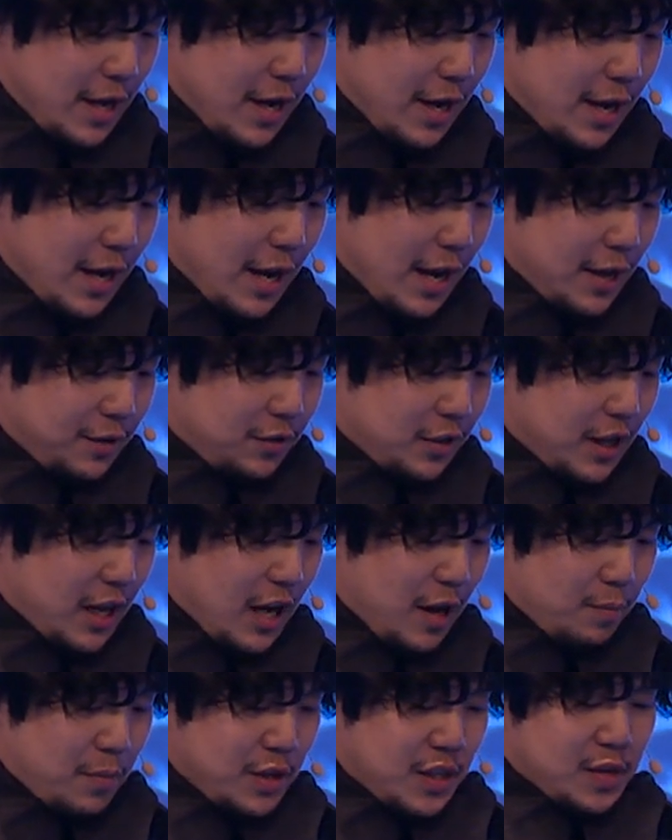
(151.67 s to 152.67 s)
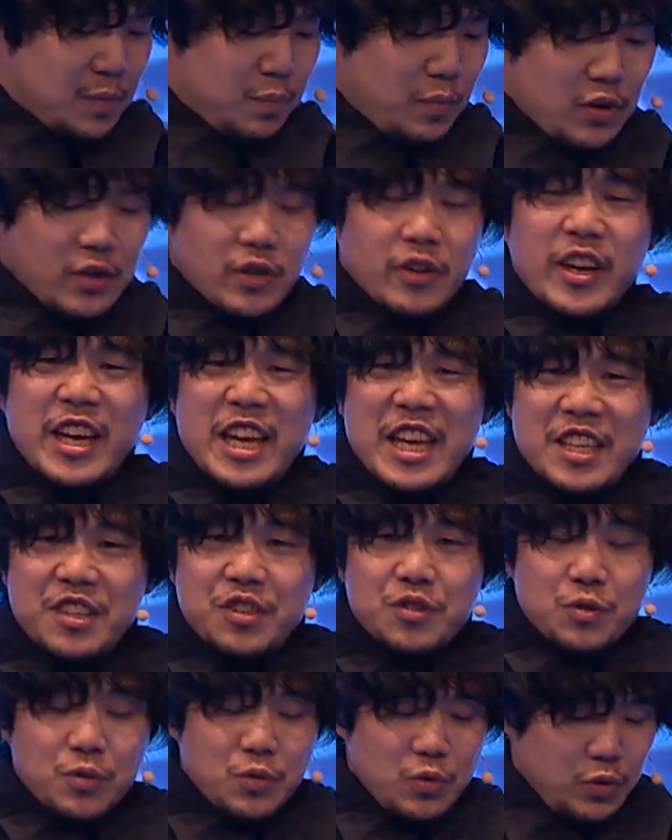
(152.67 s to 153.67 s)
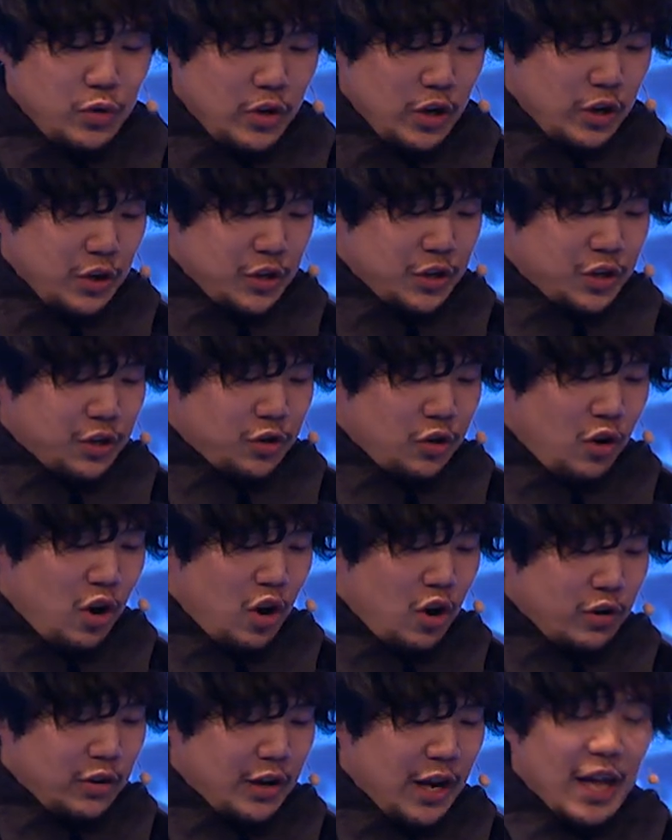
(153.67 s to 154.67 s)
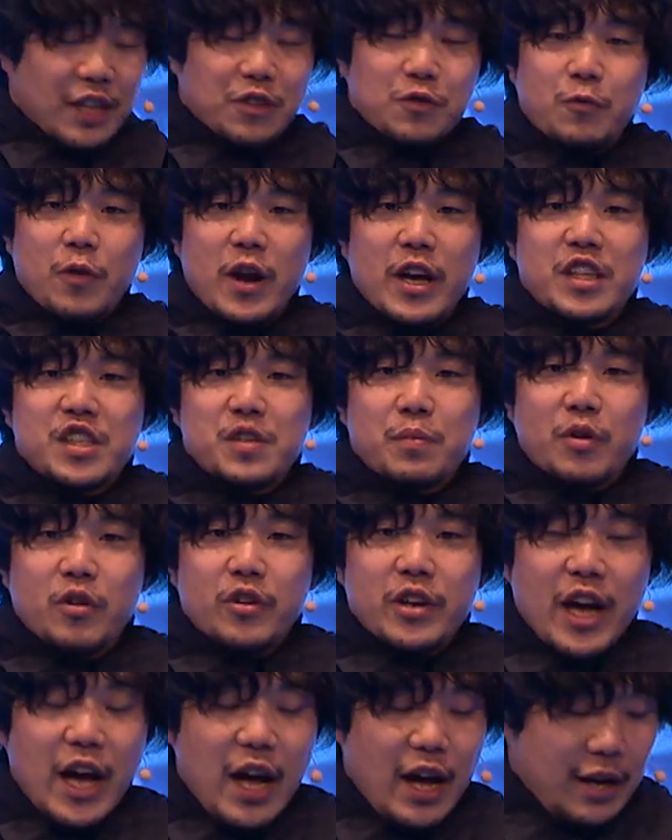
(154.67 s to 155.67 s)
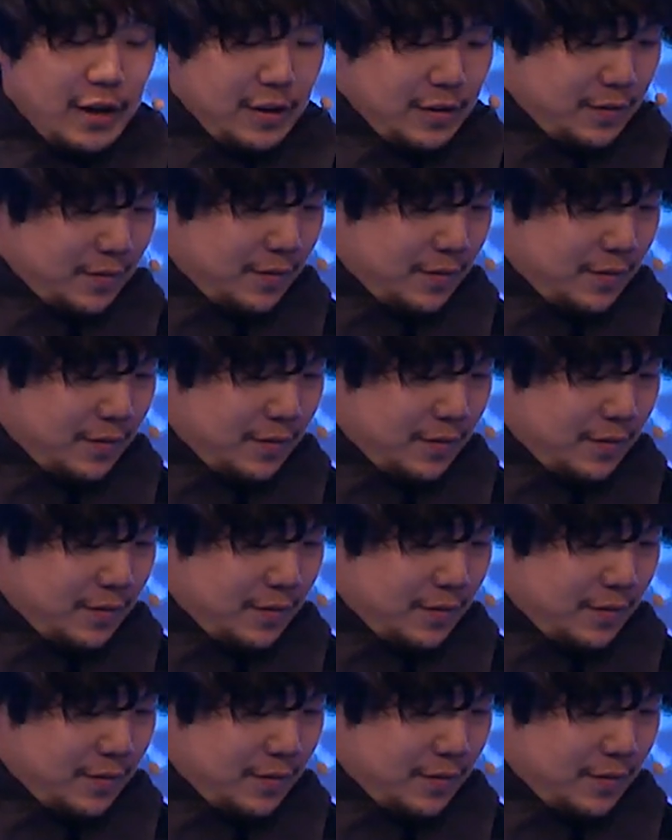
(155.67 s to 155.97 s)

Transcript: and can be spun into strong and flexible yarn.